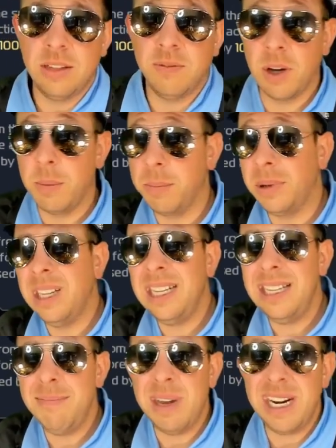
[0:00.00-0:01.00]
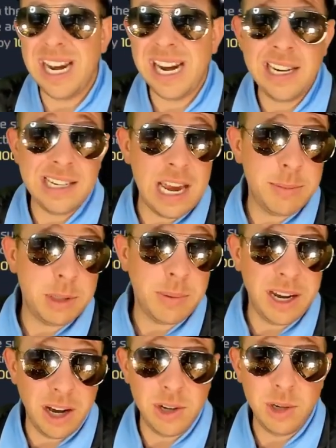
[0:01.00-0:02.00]
of completely mitigating damage
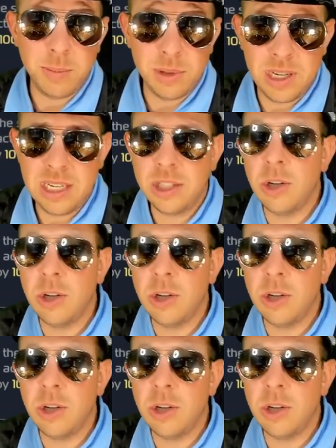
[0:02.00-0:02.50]
by 100%